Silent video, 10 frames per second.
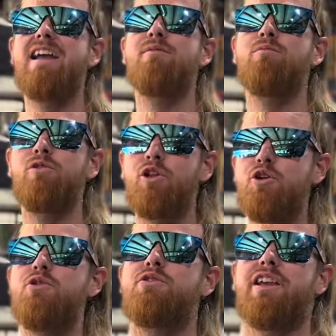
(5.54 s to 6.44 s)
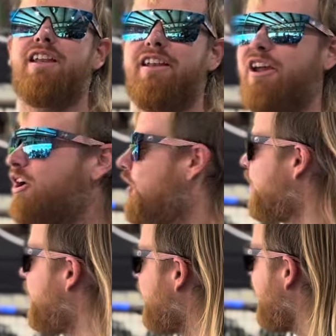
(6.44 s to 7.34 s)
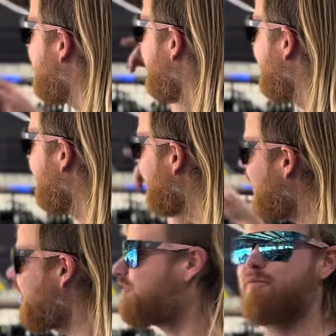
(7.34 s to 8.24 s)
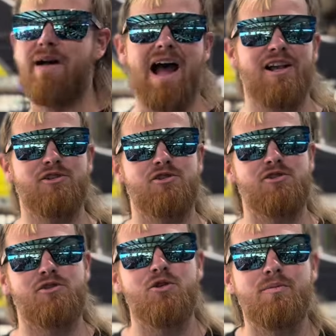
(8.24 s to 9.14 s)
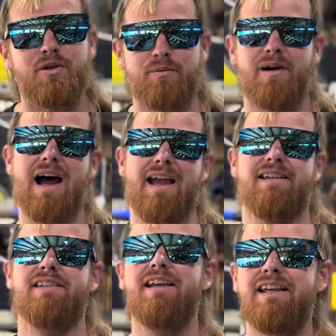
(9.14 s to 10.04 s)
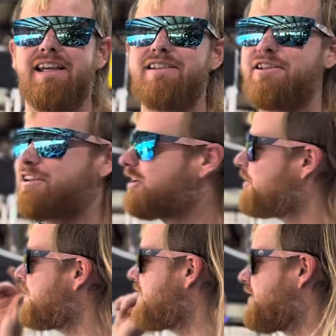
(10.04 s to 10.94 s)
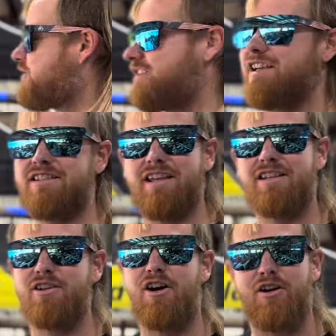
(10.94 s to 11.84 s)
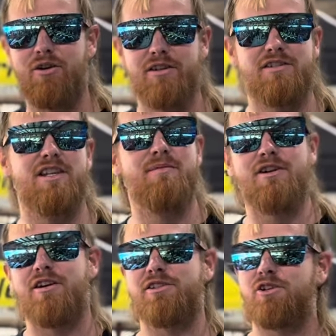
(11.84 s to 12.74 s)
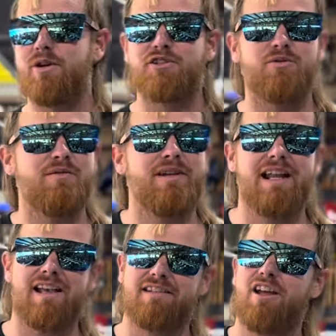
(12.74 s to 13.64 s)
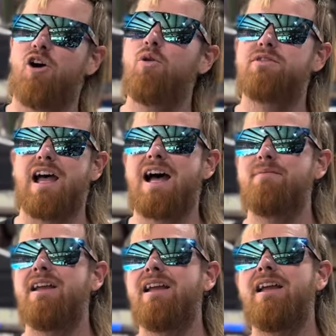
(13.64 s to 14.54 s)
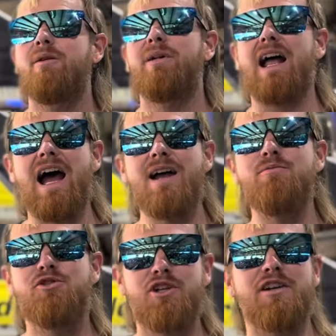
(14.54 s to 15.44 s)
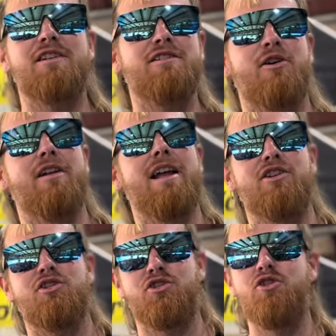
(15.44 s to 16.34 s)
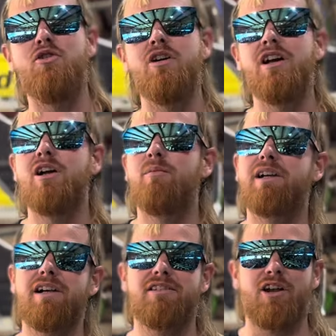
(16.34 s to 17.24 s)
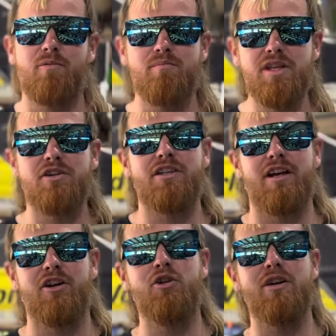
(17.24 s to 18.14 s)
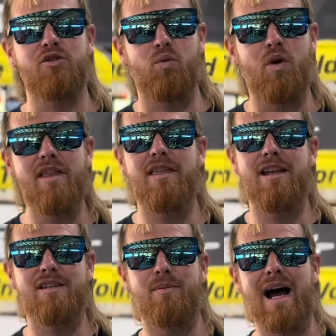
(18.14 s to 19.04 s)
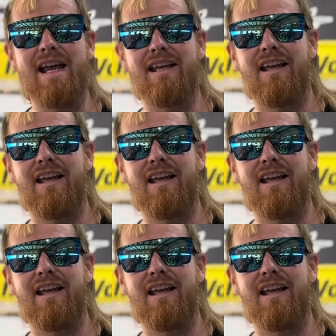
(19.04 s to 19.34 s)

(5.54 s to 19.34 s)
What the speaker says: am losing one of my super bikes. Is it going to be the GSXR or the CBR? It's the question we've been asking the whole time. But I'm just as on edge as you because Amelia, who has won this bike,